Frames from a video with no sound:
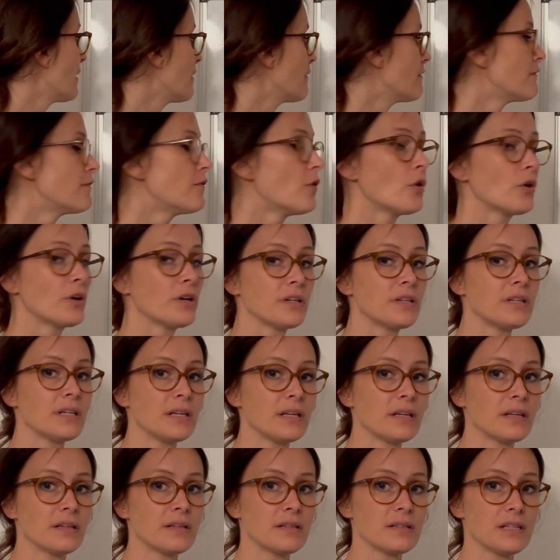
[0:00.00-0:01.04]

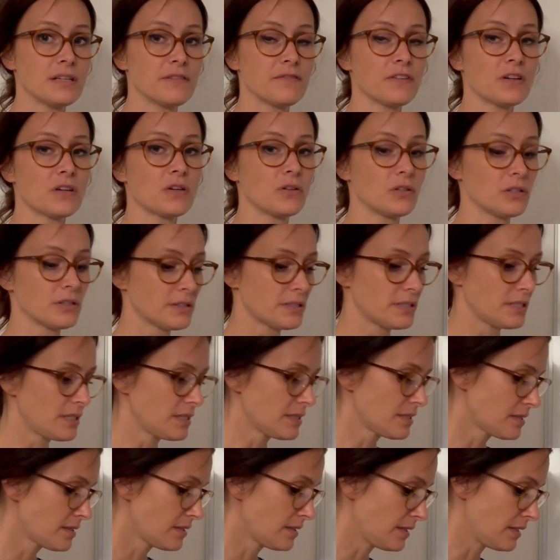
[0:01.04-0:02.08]
voiding
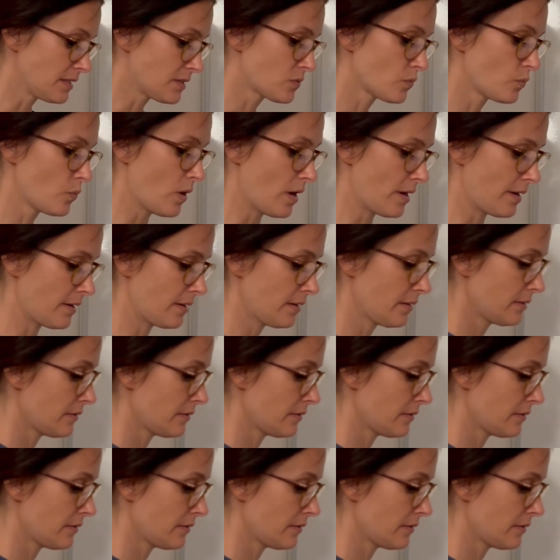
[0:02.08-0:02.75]
difficulties is one